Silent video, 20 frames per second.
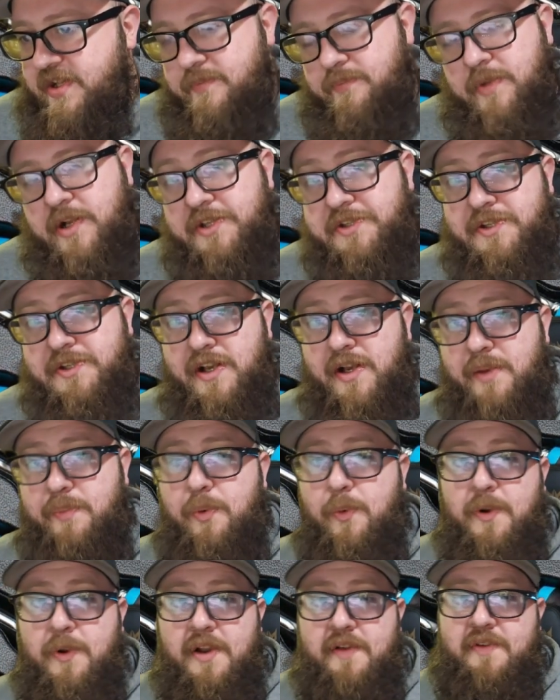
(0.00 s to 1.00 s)
my shop
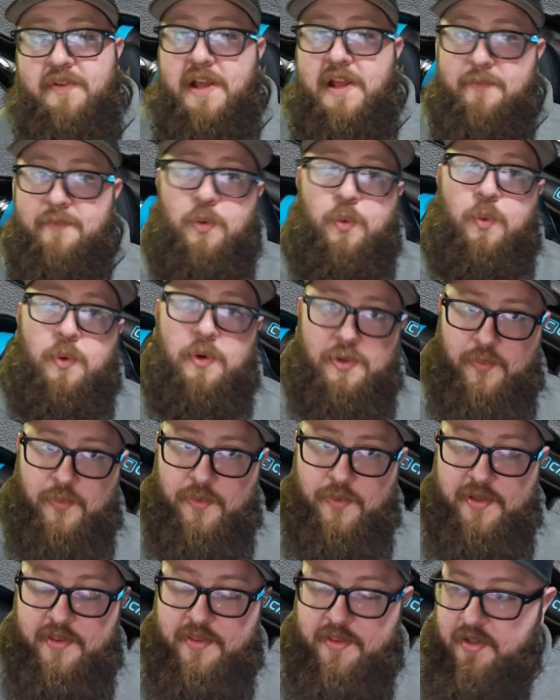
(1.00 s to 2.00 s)
or I've ever worked
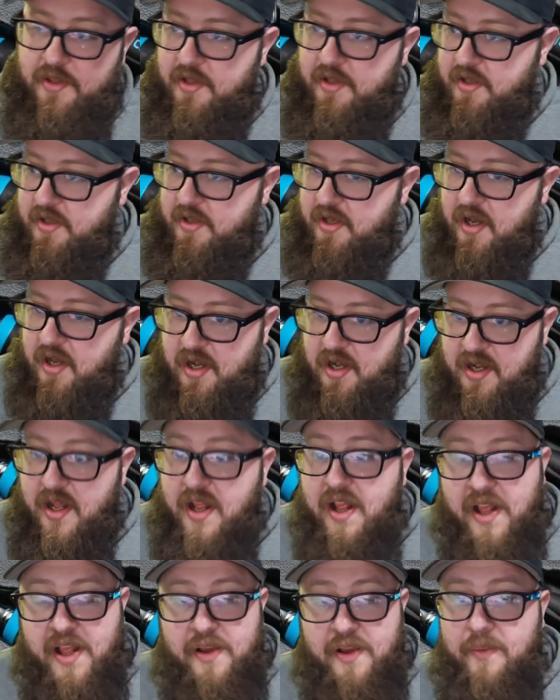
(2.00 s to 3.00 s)
with, I
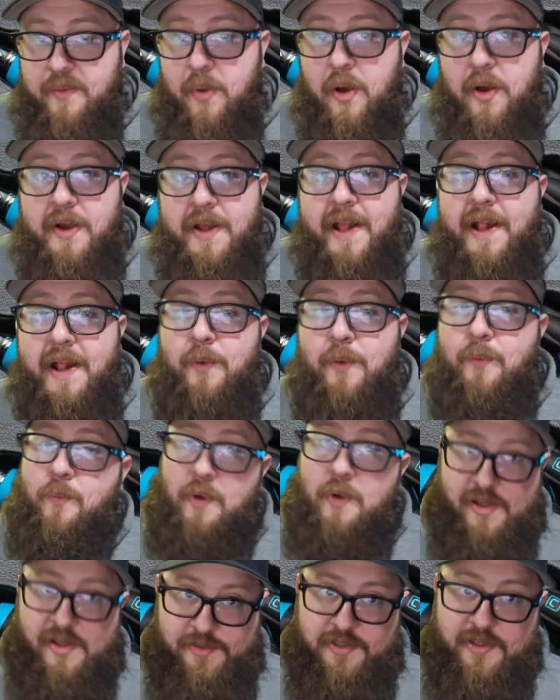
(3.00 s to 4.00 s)
am a
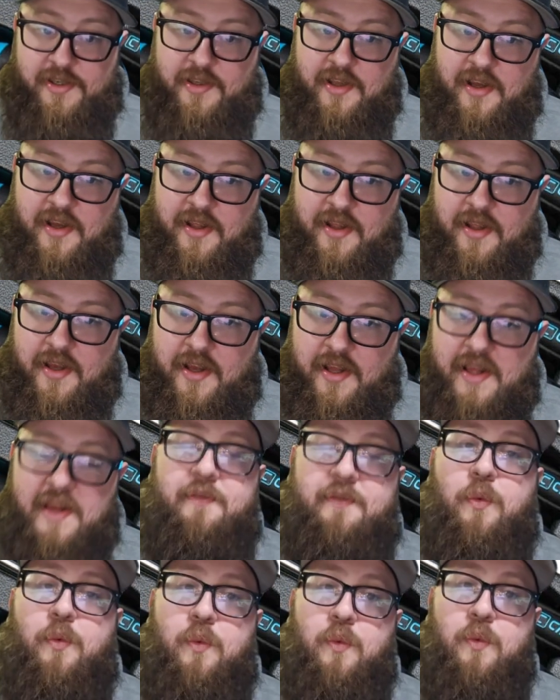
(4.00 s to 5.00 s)
ratchet guy. I
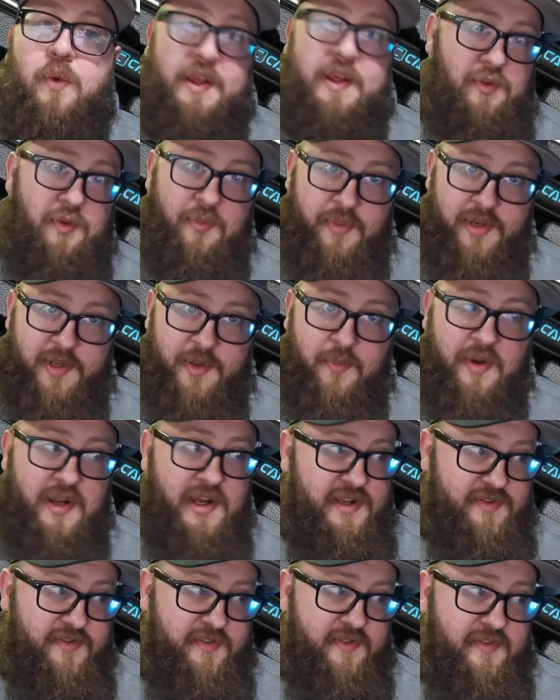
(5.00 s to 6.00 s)
have way too many
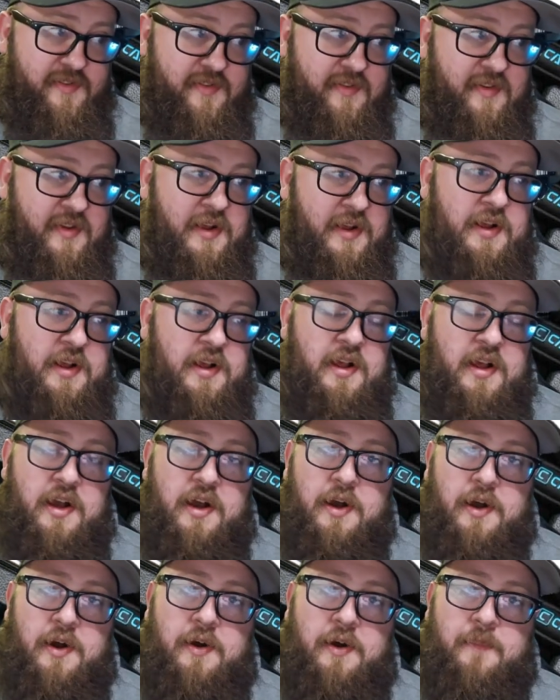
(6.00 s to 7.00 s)
ratchets.
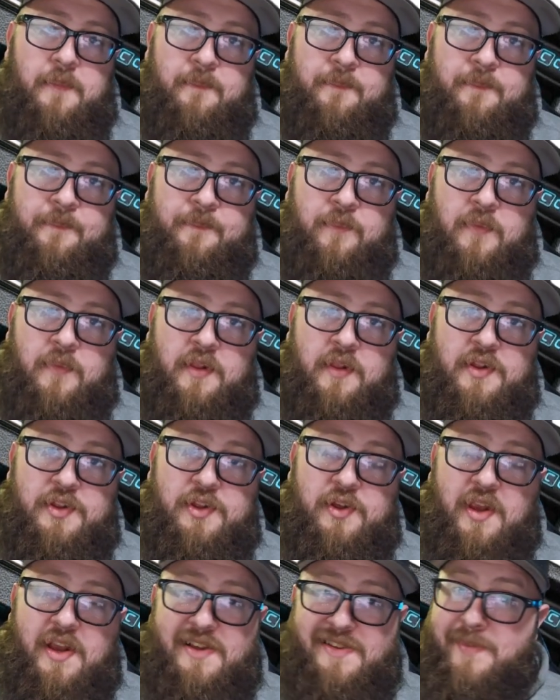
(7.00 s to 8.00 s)
You
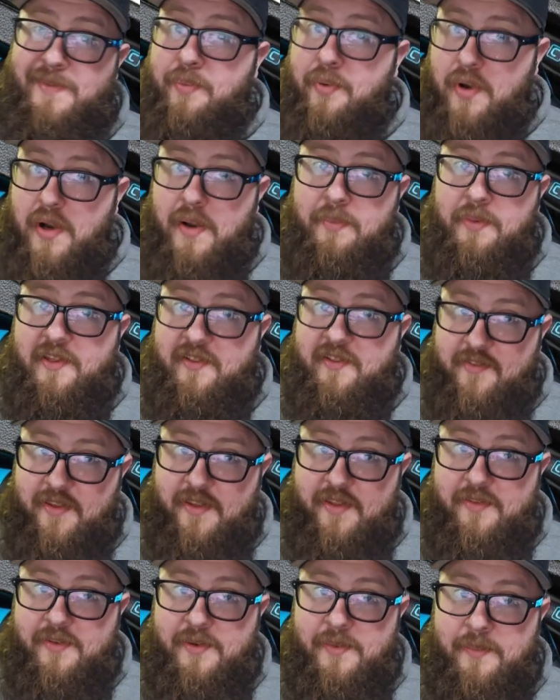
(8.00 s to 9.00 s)
guys can probably
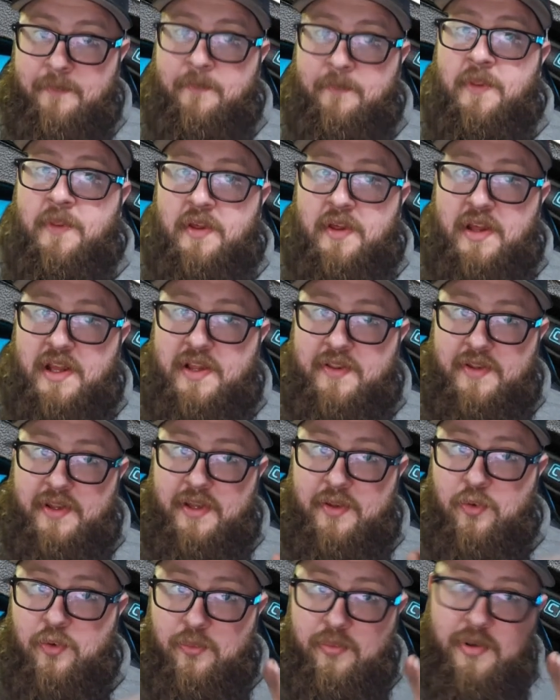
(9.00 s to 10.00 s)
see them in the
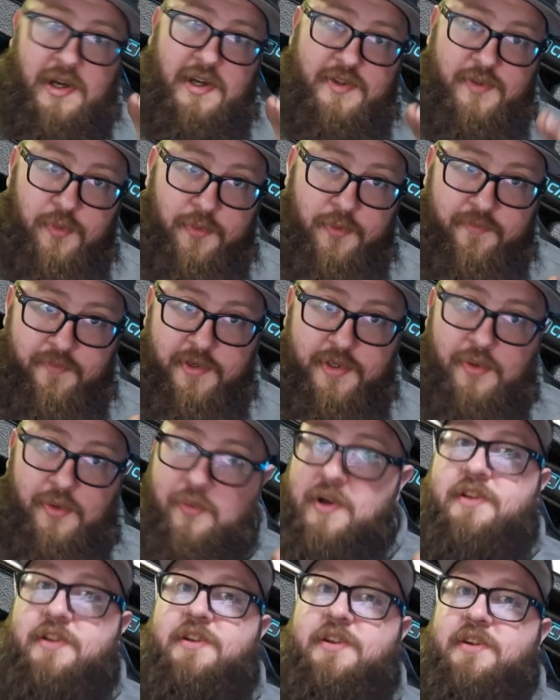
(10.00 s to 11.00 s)
toolbox tour video
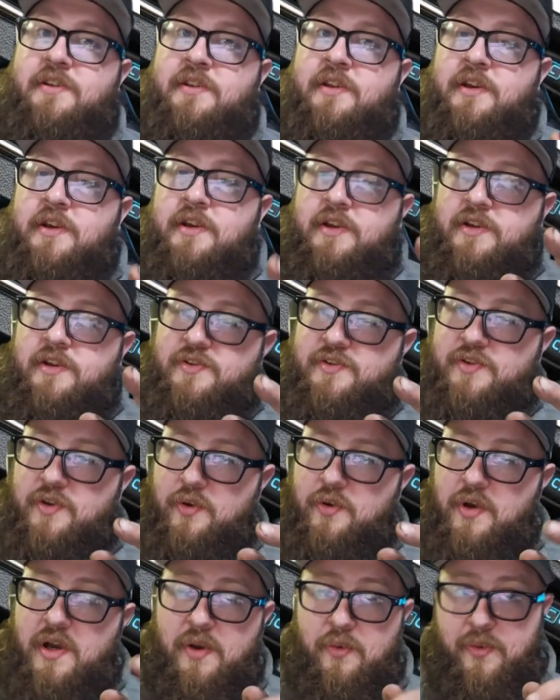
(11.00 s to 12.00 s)
I did.
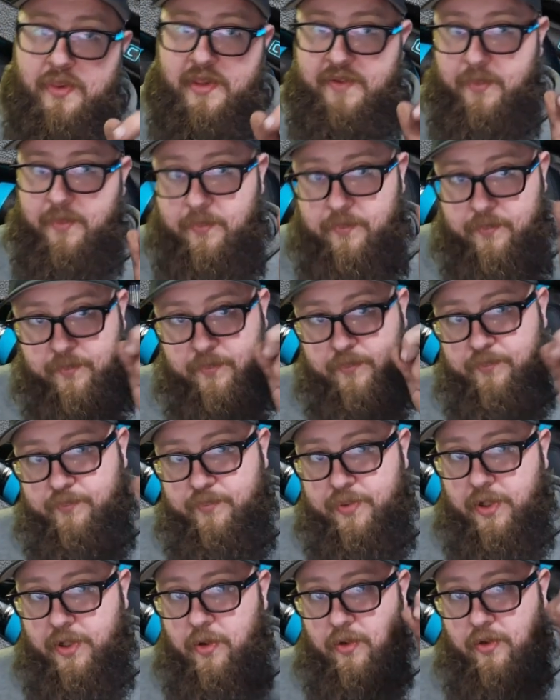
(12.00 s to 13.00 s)
So I will
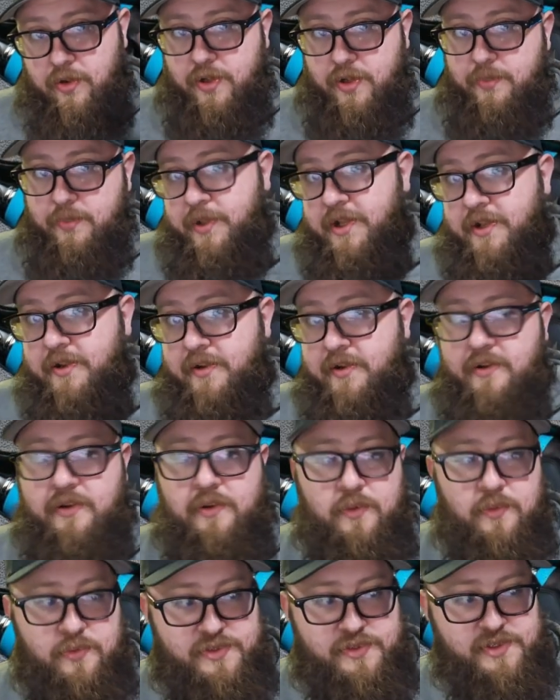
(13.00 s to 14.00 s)
put a card up here
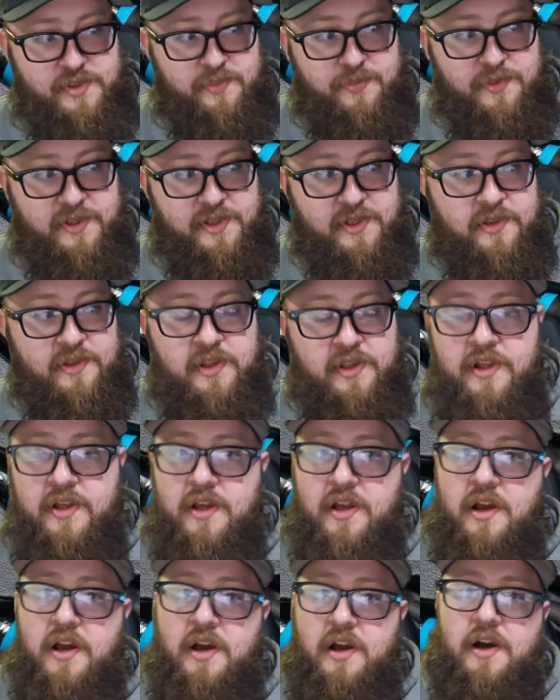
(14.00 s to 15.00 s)
or something,
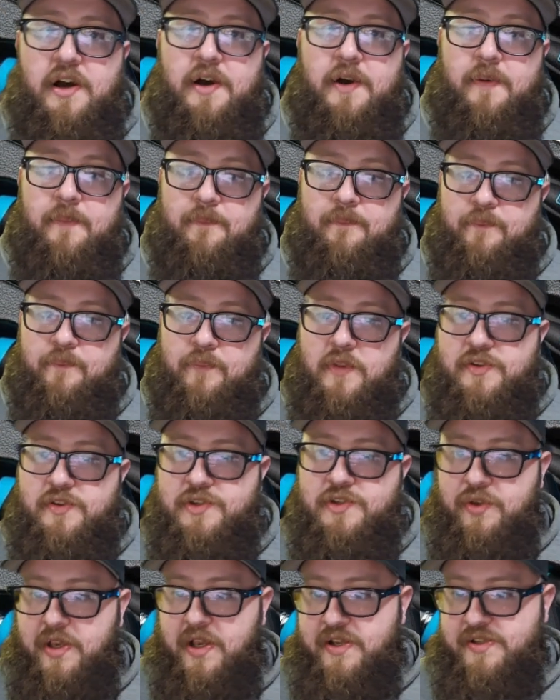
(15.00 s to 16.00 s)
so
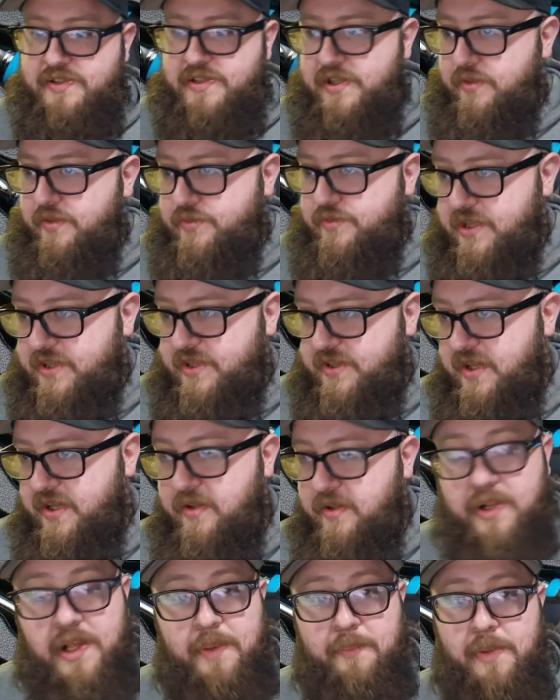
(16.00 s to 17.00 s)
you guys can go check that
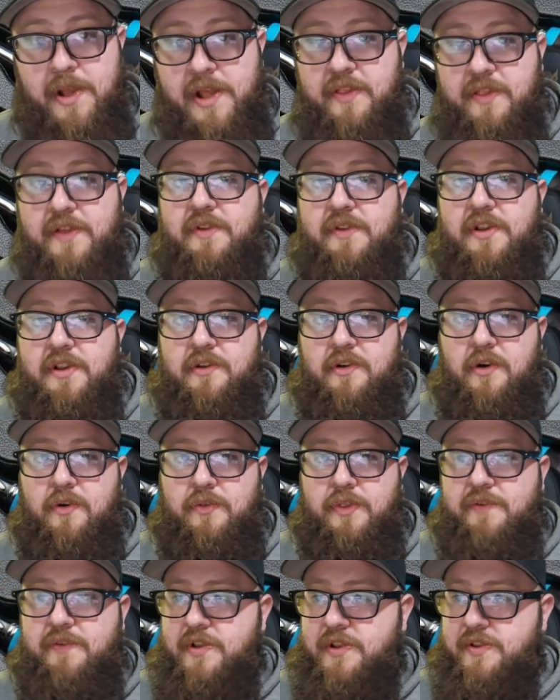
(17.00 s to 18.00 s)
out. I'll
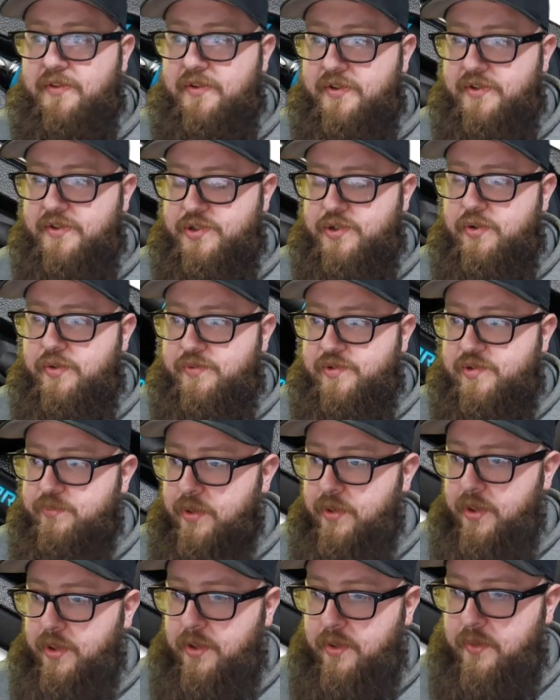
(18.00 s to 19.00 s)
leave it in the description
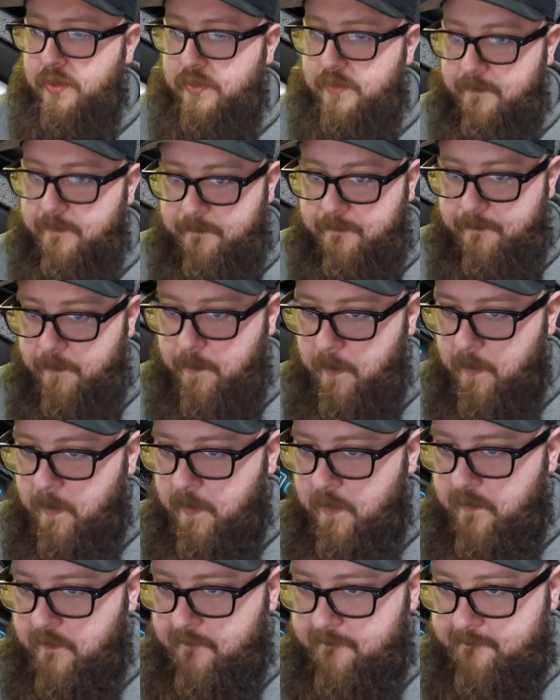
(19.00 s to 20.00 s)
below.
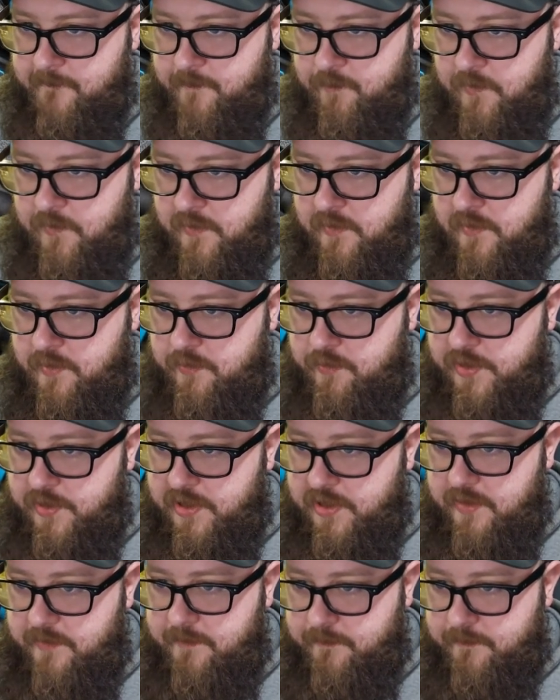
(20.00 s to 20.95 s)
But yeah,